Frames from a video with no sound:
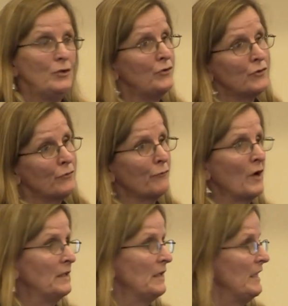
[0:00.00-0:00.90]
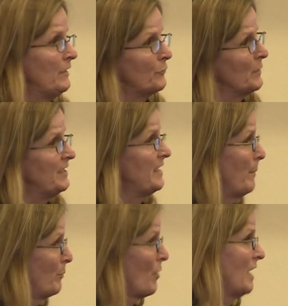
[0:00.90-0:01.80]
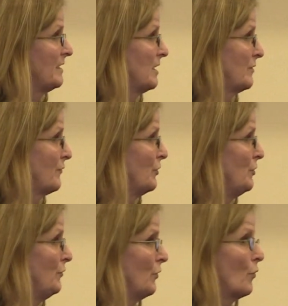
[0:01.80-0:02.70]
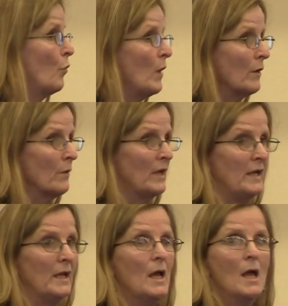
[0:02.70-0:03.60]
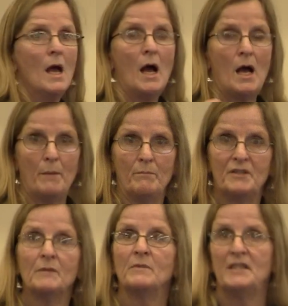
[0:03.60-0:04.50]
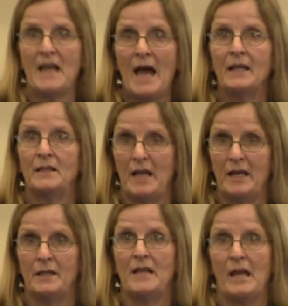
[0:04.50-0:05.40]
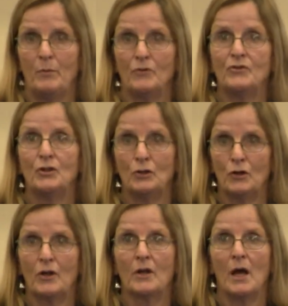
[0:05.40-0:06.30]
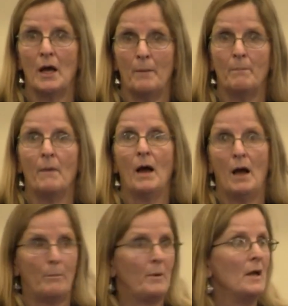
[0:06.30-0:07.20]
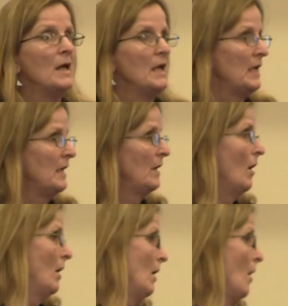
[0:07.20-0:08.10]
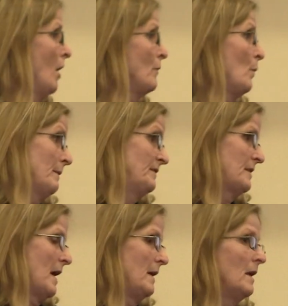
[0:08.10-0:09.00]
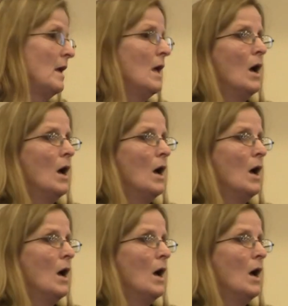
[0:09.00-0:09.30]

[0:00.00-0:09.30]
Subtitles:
user-friendly, three-step process for you to query some static data tables to look up on the website.